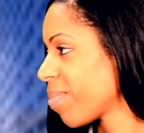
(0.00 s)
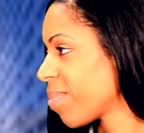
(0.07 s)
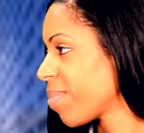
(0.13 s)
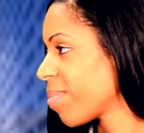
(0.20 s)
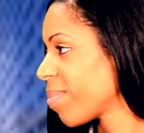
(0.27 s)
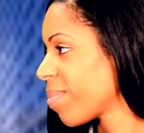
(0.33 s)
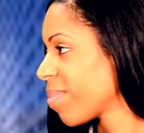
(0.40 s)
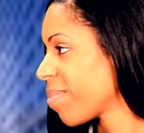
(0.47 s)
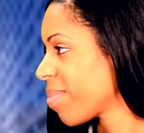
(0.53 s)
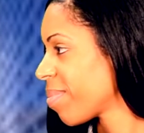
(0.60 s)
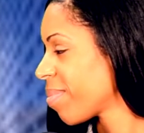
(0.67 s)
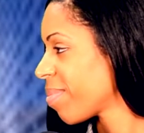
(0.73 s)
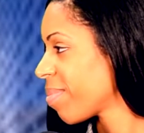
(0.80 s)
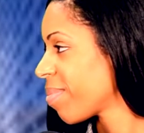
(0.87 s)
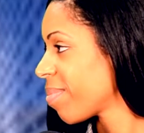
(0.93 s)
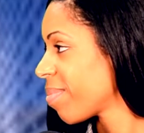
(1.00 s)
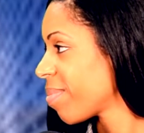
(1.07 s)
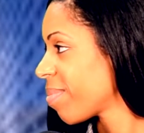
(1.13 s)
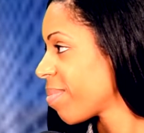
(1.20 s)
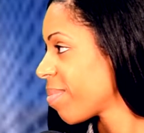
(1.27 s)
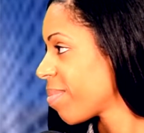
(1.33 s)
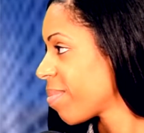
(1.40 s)

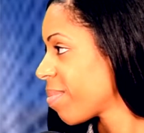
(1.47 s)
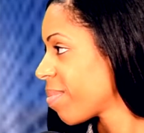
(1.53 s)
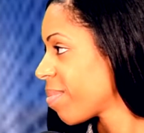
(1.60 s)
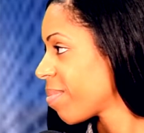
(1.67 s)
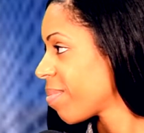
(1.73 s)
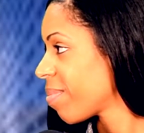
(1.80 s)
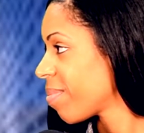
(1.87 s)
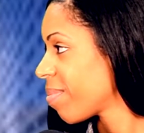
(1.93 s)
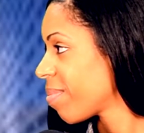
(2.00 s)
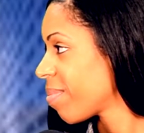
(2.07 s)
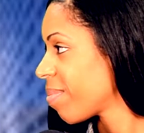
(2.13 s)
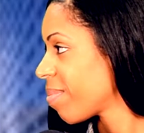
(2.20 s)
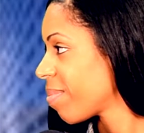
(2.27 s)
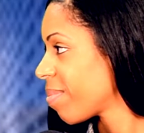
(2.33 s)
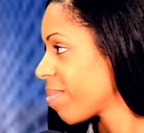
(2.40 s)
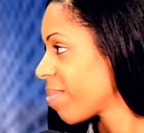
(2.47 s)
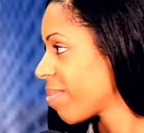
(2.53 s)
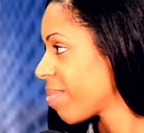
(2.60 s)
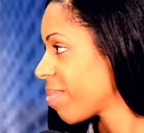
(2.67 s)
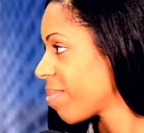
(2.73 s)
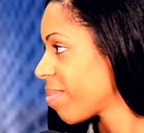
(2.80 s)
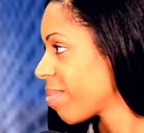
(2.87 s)

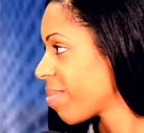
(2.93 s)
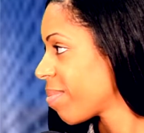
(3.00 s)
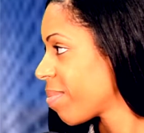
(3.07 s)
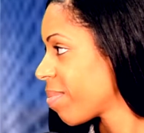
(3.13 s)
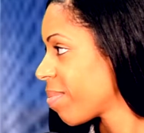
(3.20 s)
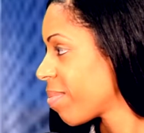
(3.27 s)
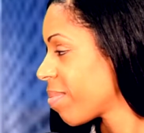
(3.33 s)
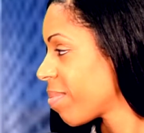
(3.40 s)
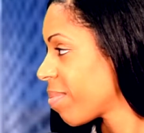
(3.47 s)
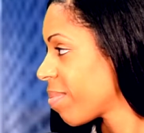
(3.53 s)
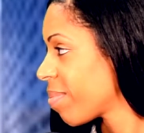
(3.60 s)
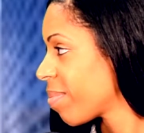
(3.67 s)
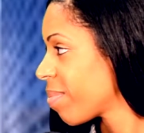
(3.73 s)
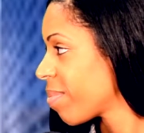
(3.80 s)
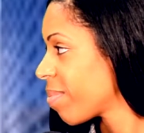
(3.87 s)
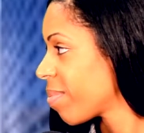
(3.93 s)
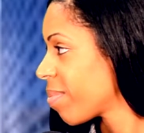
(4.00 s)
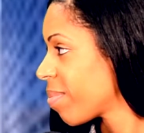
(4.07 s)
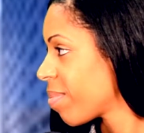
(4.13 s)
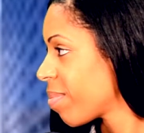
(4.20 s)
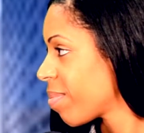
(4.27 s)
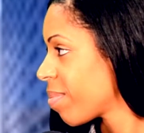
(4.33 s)

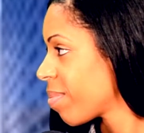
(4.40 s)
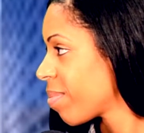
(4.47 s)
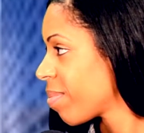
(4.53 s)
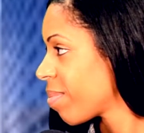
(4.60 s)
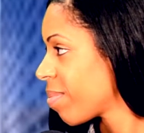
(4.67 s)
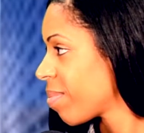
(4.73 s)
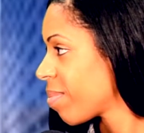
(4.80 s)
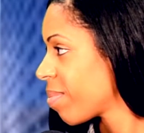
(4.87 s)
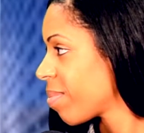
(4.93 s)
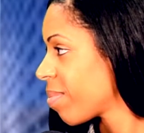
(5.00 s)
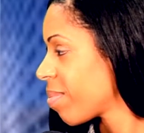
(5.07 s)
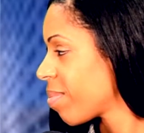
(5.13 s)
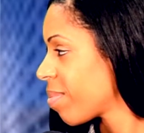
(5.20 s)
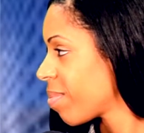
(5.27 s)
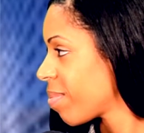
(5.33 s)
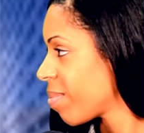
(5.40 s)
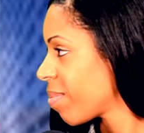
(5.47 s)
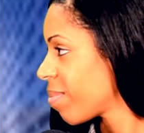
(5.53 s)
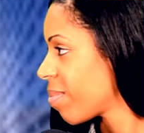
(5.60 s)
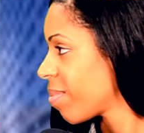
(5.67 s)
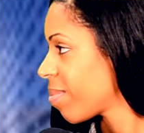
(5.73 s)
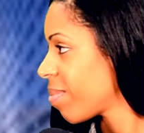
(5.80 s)

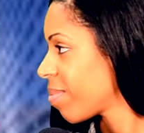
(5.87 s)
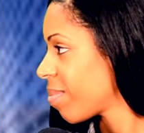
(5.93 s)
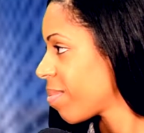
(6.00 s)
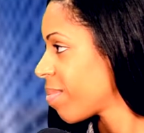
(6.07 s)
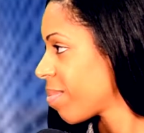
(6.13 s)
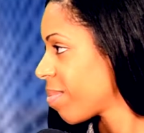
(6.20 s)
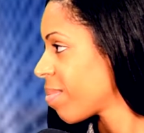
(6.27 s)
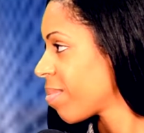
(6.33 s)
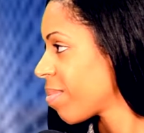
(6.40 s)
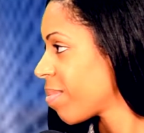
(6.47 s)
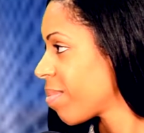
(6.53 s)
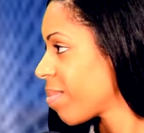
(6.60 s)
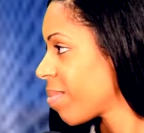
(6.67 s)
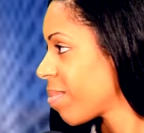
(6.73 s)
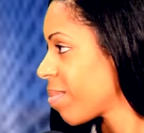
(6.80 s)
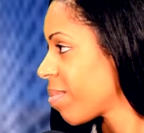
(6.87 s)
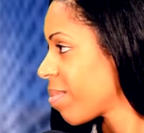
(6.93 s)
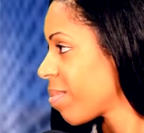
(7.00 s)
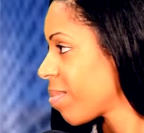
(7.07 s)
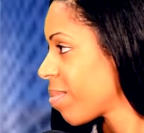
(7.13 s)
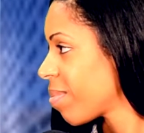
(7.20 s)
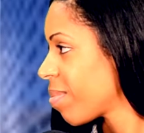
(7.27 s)
No words are spoken by the person on screen.